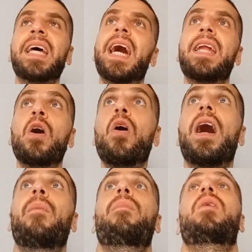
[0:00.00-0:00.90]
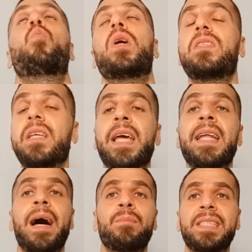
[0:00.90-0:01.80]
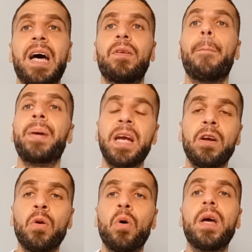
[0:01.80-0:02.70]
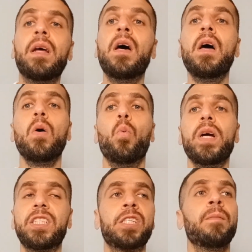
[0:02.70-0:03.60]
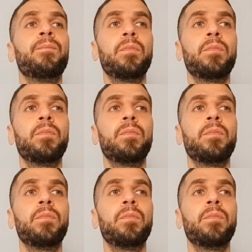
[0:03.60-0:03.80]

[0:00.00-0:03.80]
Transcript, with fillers: and I know I'm once again I'm sounding paranoid, which,